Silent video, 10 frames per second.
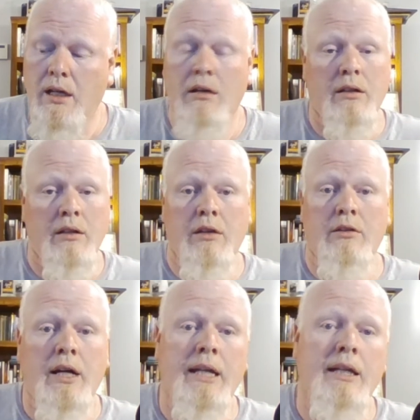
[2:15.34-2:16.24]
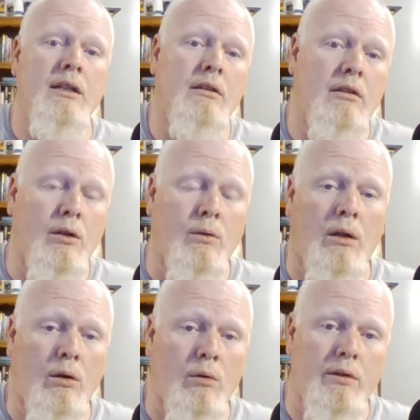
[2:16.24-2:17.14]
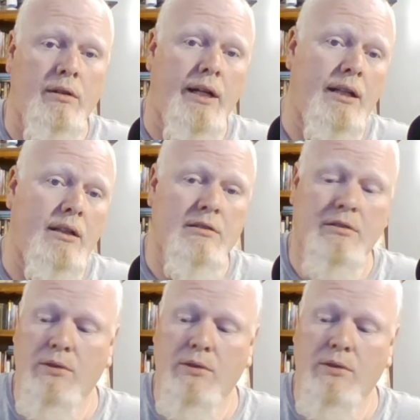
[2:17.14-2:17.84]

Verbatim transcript: Now, another idea to go along with that is,